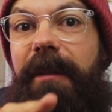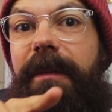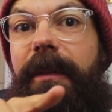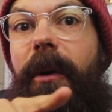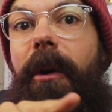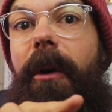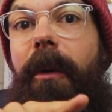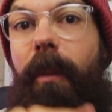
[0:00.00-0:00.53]

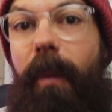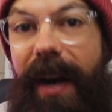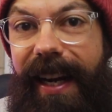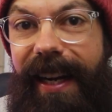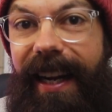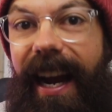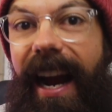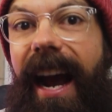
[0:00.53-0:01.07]
for
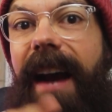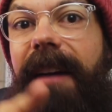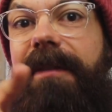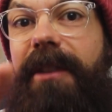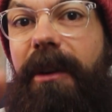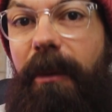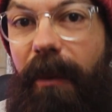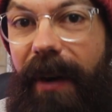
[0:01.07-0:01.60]
week
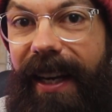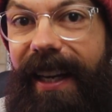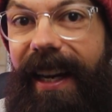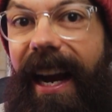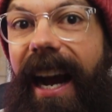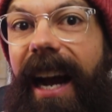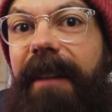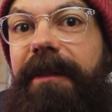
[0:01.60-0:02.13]
after
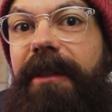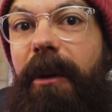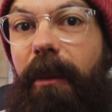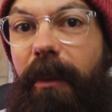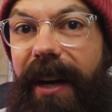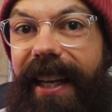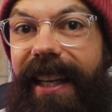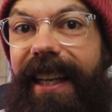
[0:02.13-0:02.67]
week after
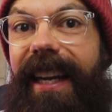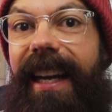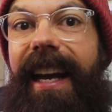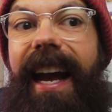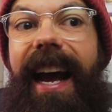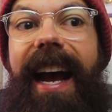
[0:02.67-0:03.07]
week.